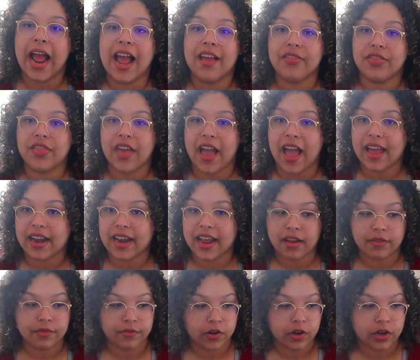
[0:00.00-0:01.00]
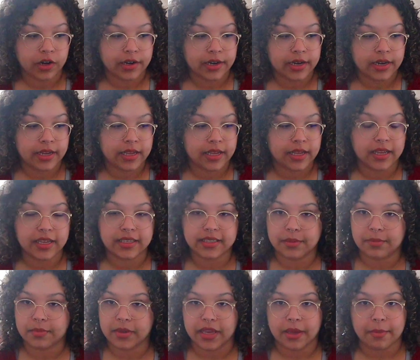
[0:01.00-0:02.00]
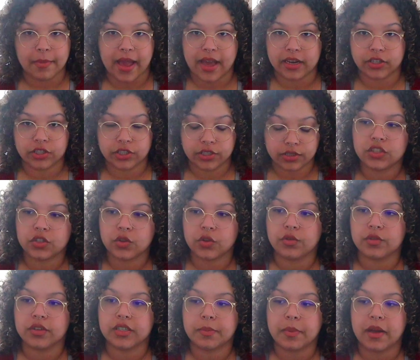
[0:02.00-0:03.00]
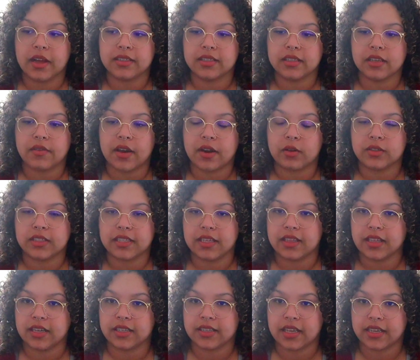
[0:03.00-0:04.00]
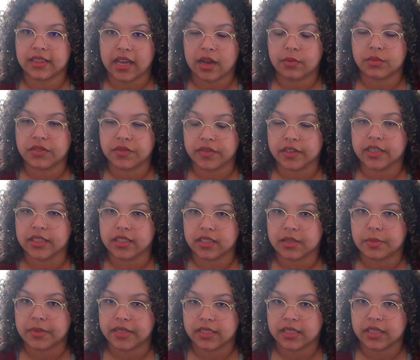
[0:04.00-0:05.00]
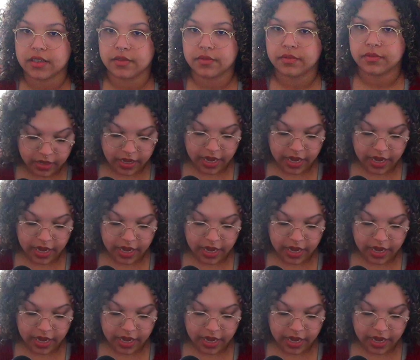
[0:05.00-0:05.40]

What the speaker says: And that effort isn't being matched. So the response of I don't see things like that was very dismissive.